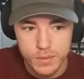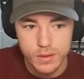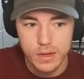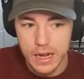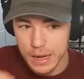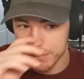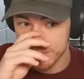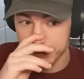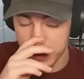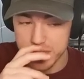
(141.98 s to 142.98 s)

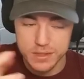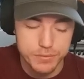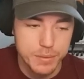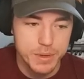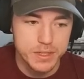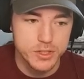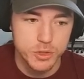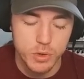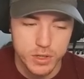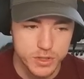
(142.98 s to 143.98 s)
Frogs and amphibians
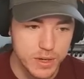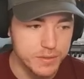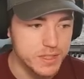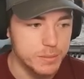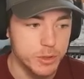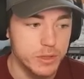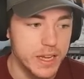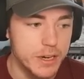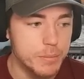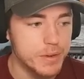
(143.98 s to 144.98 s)
do also have a similar
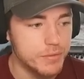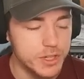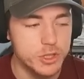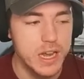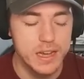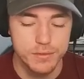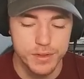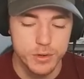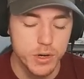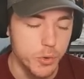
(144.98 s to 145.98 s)
layer, but fish have
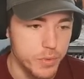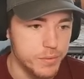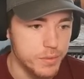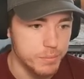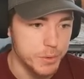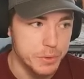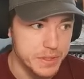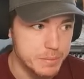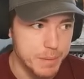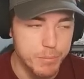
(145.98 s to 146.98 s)
their own
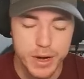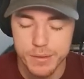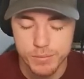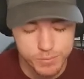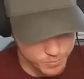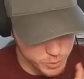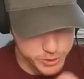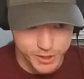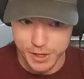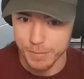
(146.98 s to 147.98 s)
mucous membrane. We'll
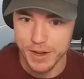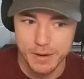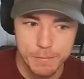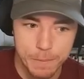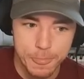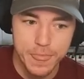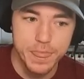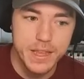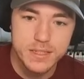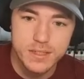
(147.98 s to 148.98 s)
talk about it.
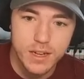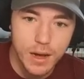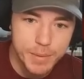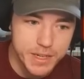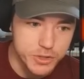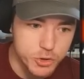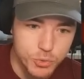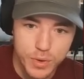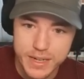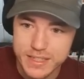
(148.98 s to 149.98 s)
This comment is
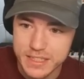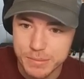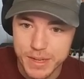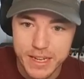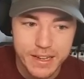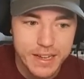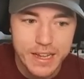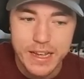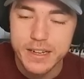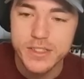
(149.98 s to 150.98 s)
crazy to me.
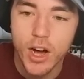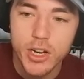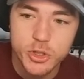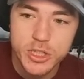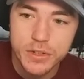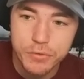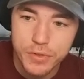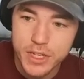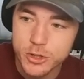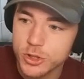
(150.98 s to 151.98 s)
Touching a
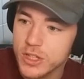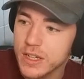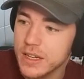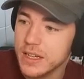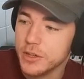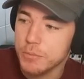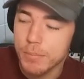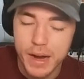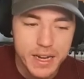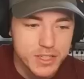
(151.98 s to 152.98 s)
fish, you
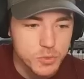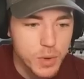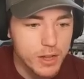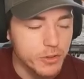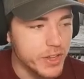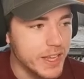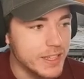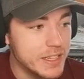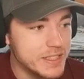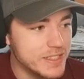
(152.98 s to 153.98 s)
might as well
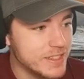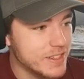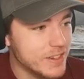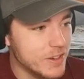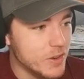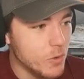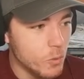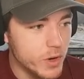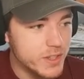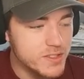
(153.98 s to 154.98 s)
kill it?
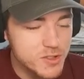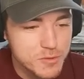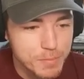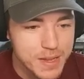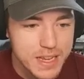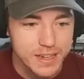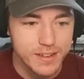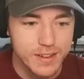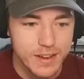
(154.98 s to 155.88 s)
What does this mean?